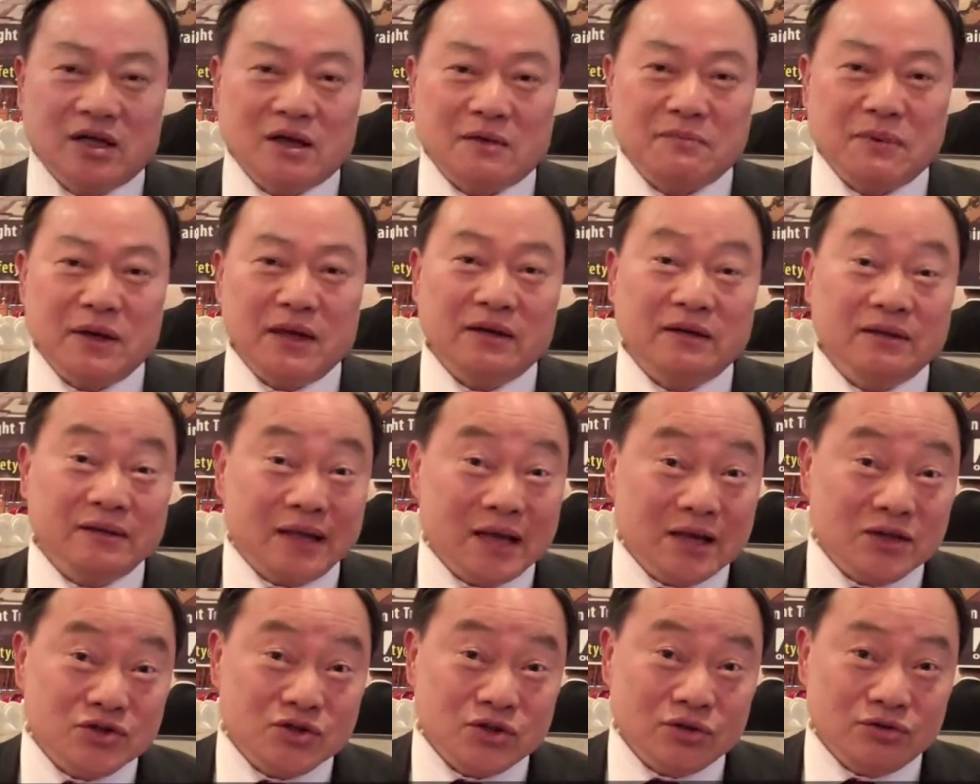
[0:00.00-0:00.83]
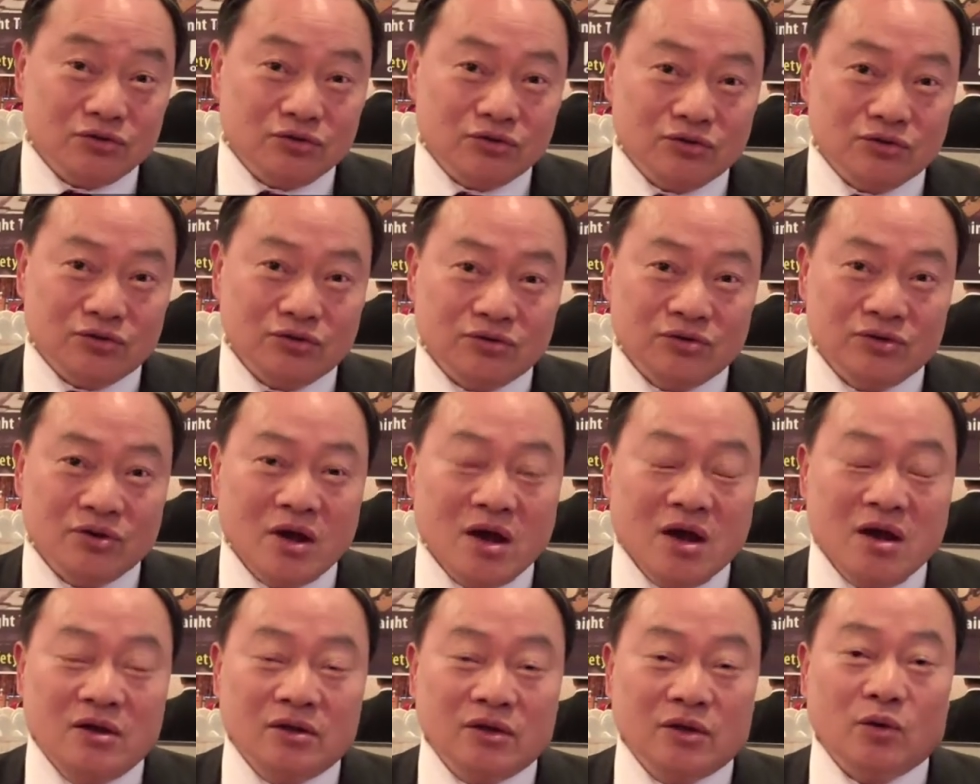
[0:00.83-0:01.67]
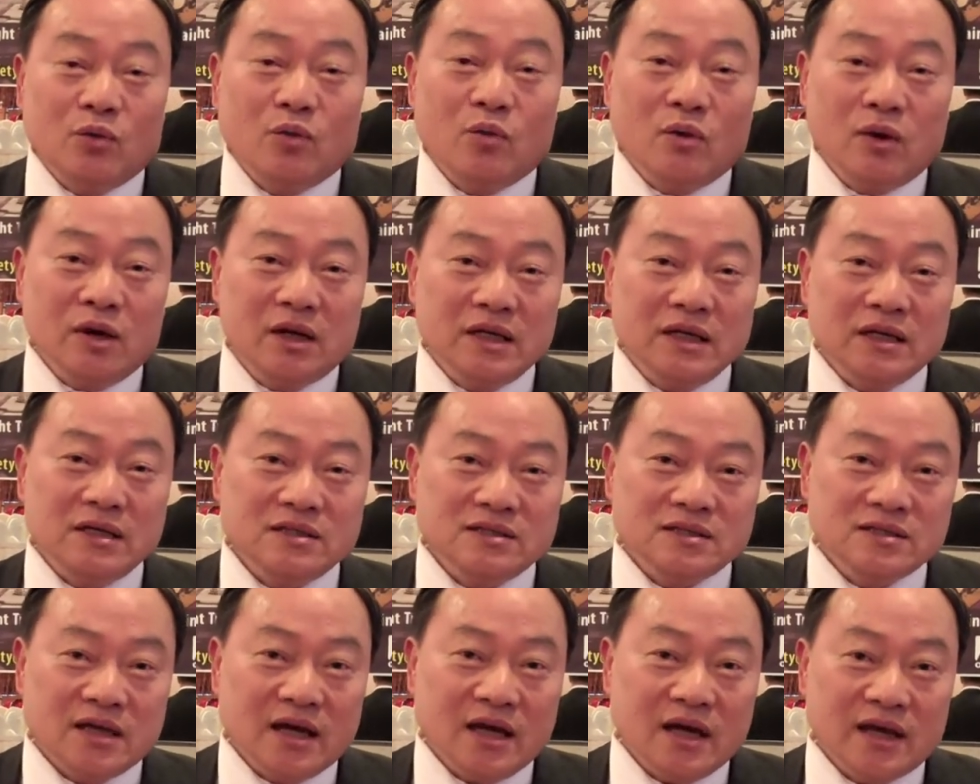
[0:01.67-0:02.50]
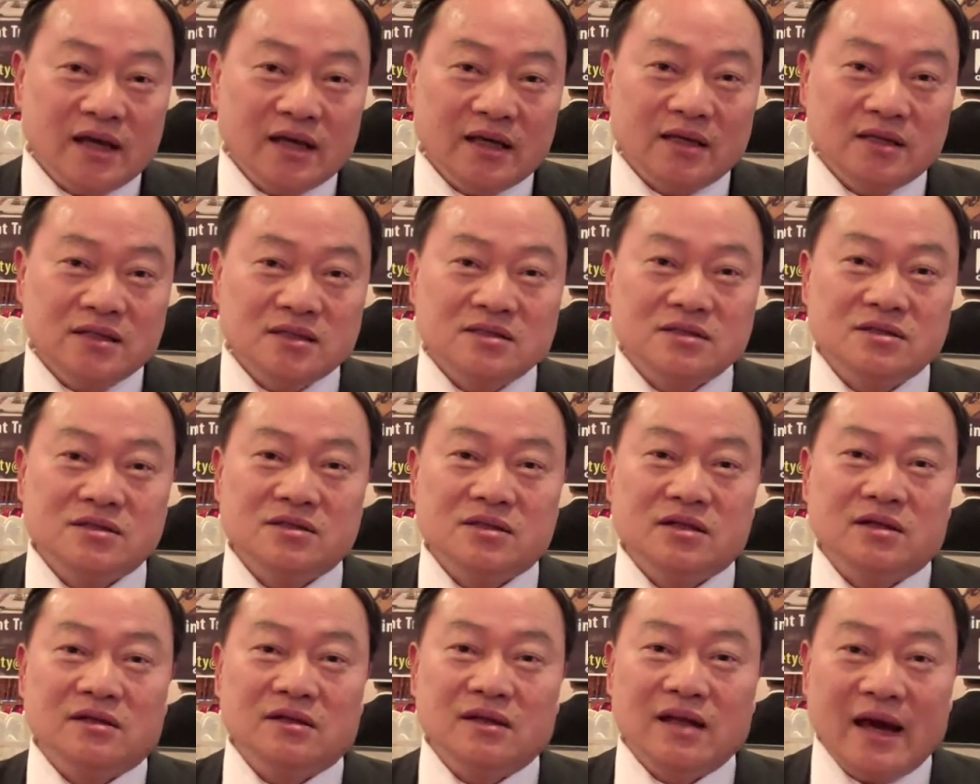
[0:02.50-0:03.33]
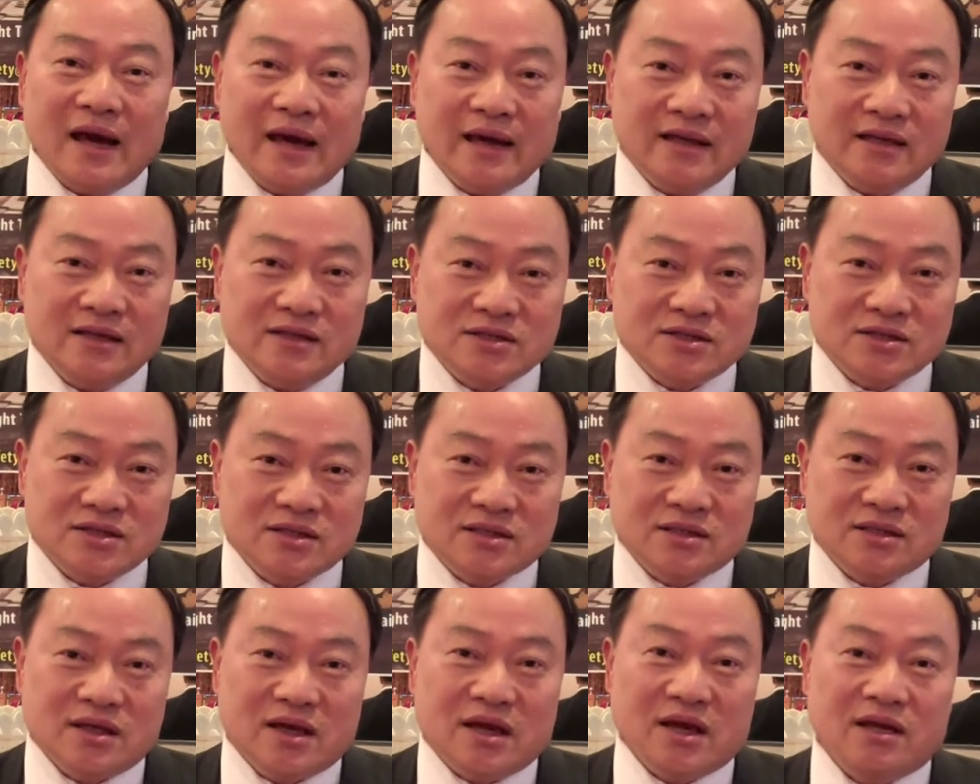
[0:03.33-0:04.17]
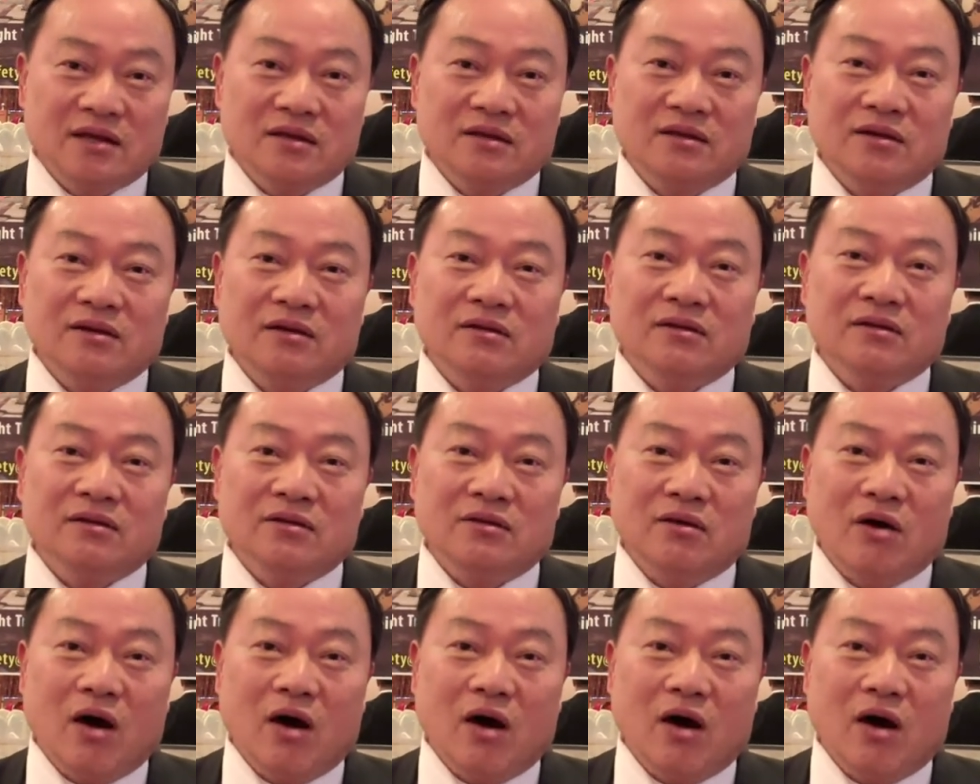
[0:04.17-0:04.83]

pay attention to the warning signs, the lights, and the, the